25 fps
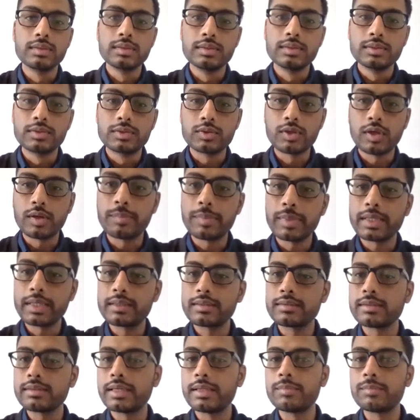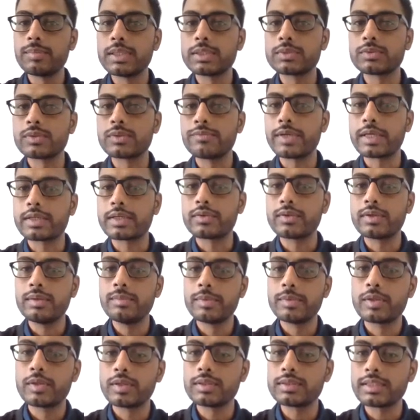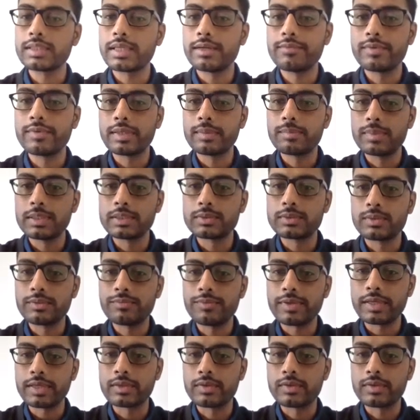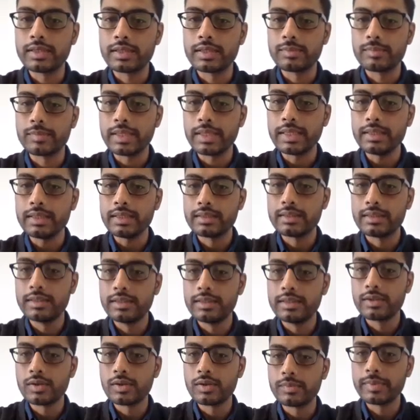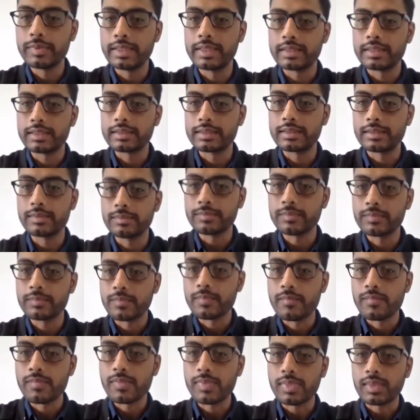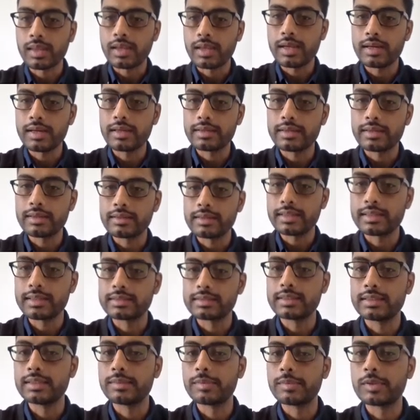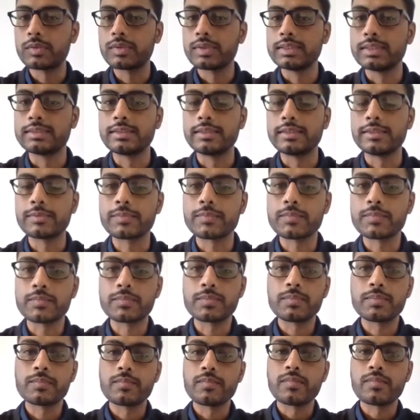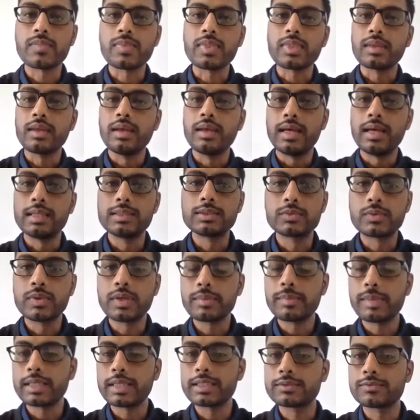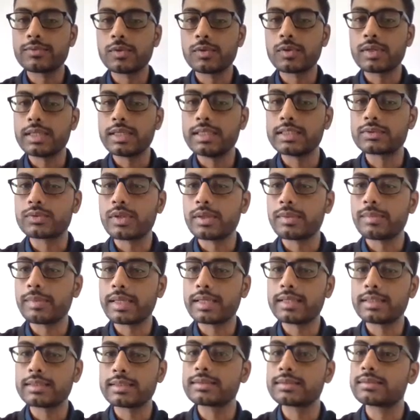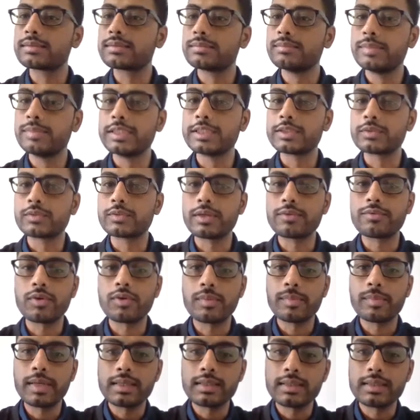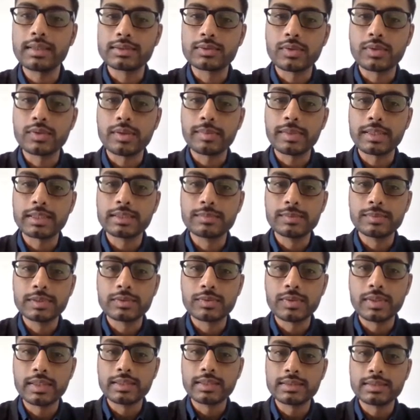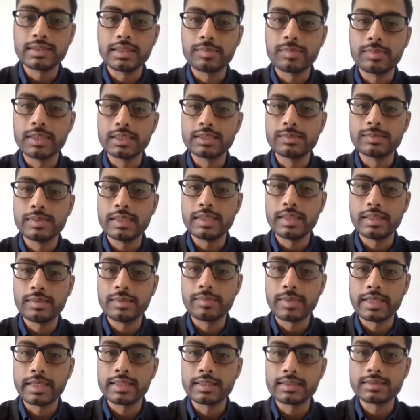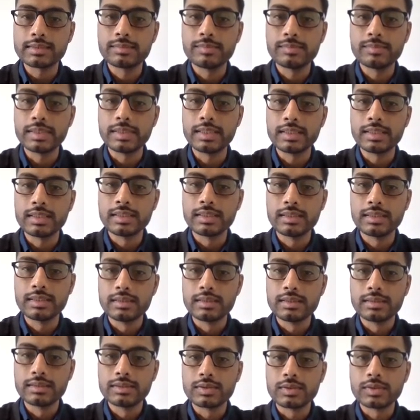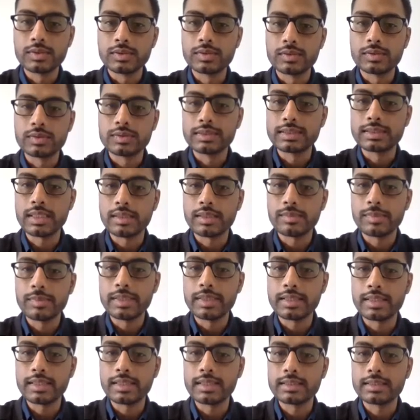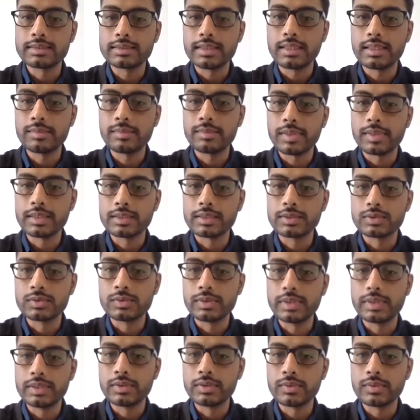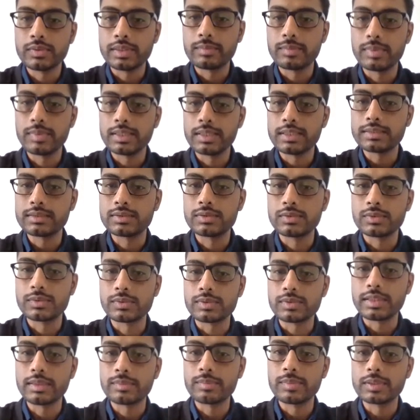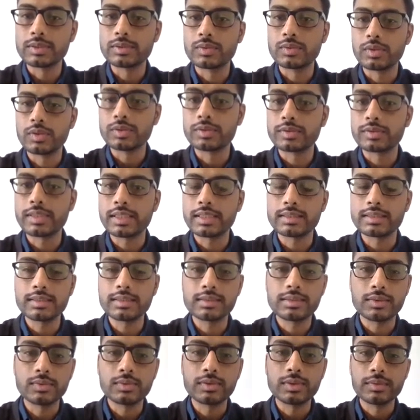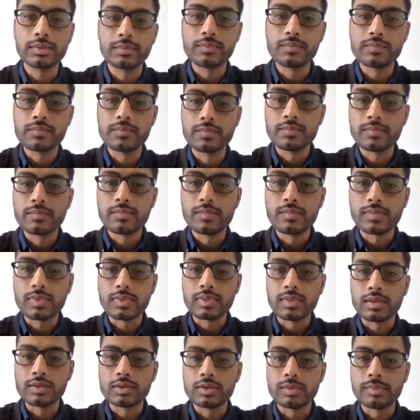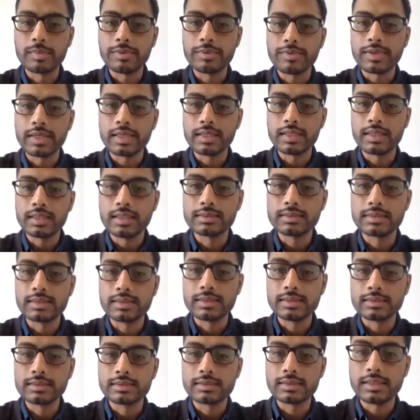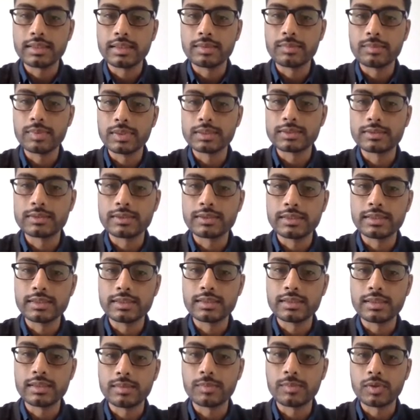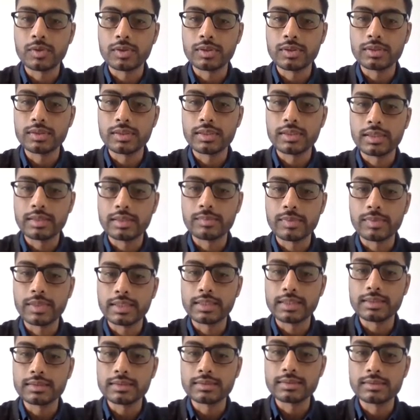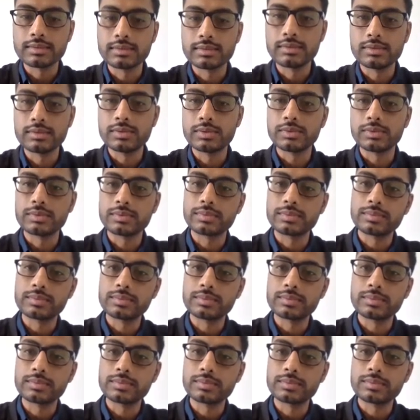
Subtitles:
stop at n plus 1 factorial because I have n plus 1 factorial in my denominator term and I can cancel them out easily. N square minus 4, a square minus b square format. A square minus b square is a plus b, a minus b. So this can be written as n minus 2 into n plus 2. N plus 2 also cancels out. So my final answer is n plus 3 upon n minus 2.